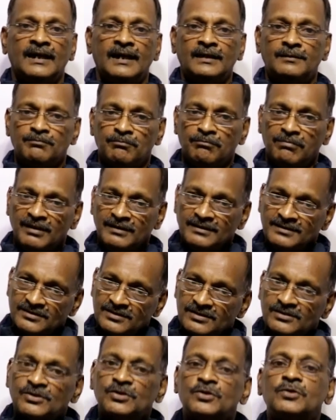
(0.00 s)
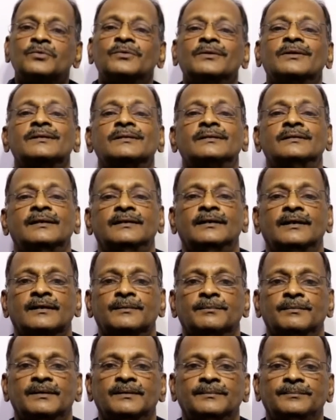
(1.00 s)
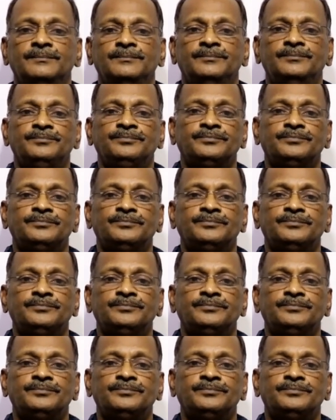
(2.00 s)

it bends towards the normal.